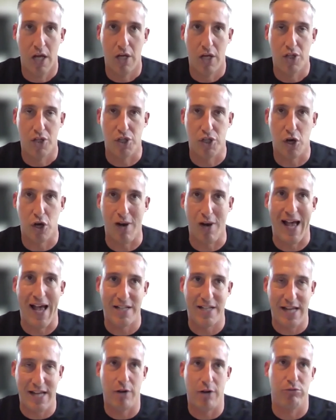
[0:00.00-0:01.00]
So
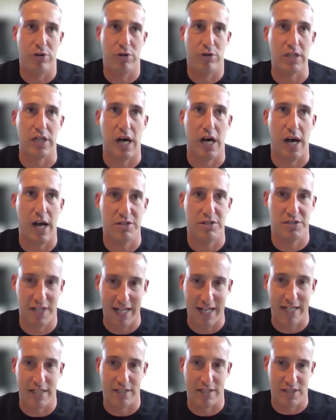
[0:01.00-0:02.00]
as I realized that I
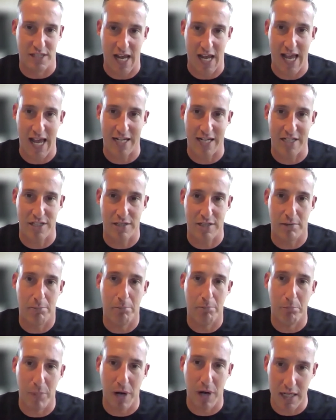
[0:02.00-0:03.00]
could text
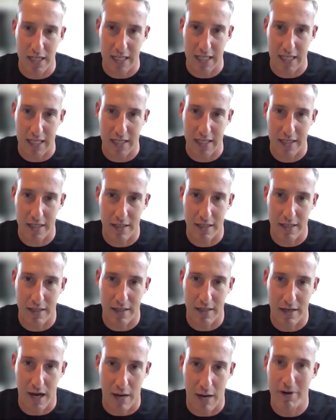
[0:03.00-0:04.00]
money,
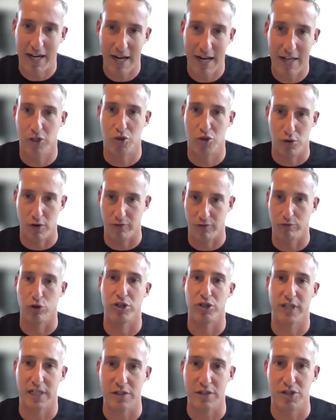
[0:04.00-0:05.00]
I began to sort of
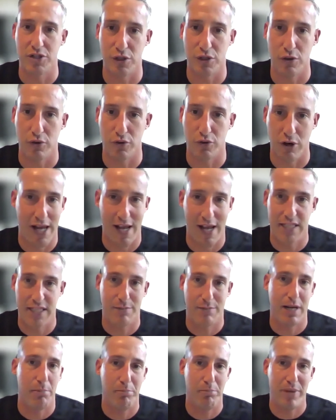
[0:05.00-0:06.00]
look into, there has to
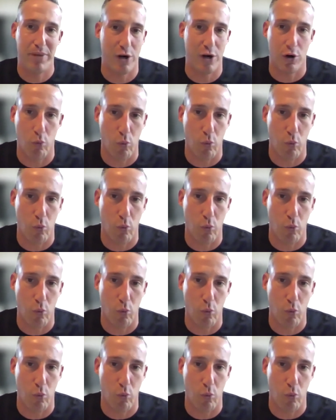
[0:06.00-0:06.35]
be a better